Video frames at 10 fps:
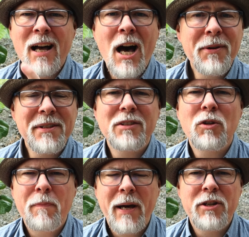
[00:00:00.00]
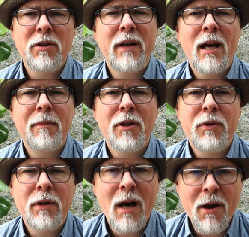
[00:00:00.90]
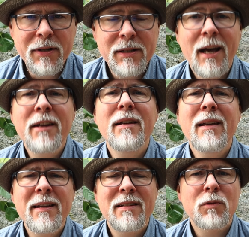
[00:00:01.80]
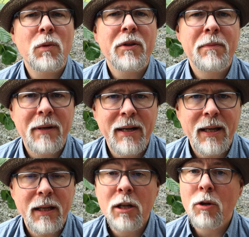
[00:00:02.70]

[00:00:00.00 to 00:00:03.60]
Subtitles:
How does it compare to the MR300, and is it worth buying?